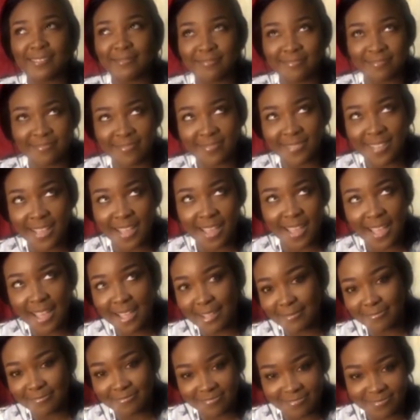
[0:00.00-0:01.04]
he's not a fine
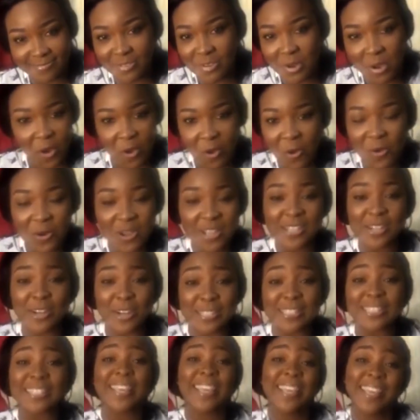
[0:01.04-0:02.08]
boy.
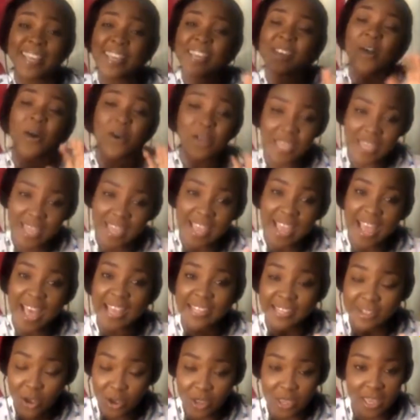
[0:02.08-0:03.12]
Josh is fine.
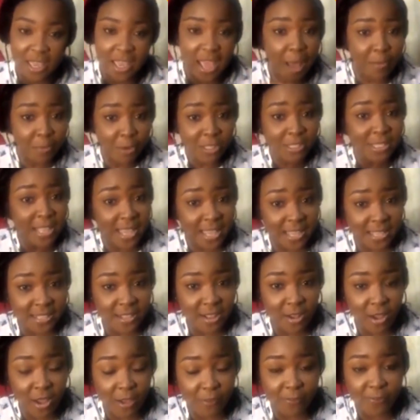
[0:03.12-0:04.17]
But I'm saying
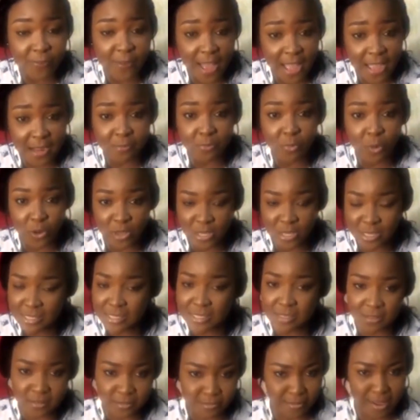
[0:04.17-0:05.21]
that. Yes. You
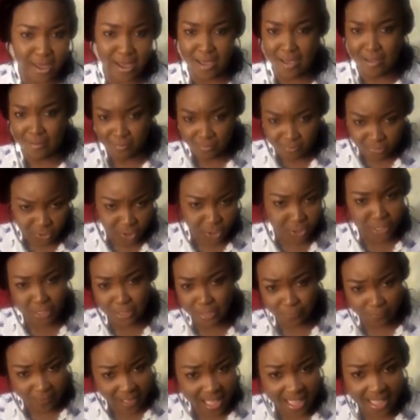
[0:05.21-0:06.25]
see,
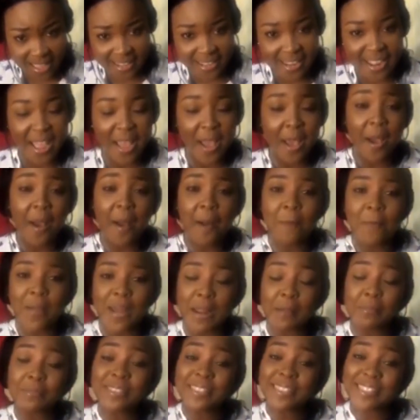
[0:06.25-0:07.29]

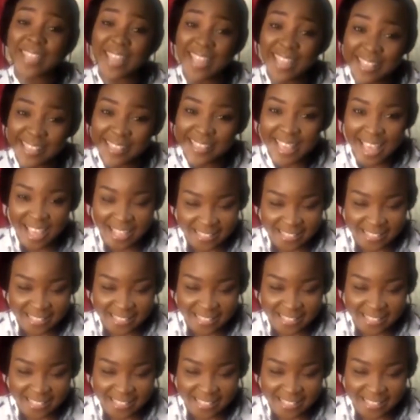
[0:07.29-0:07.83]
Harold, forgive me.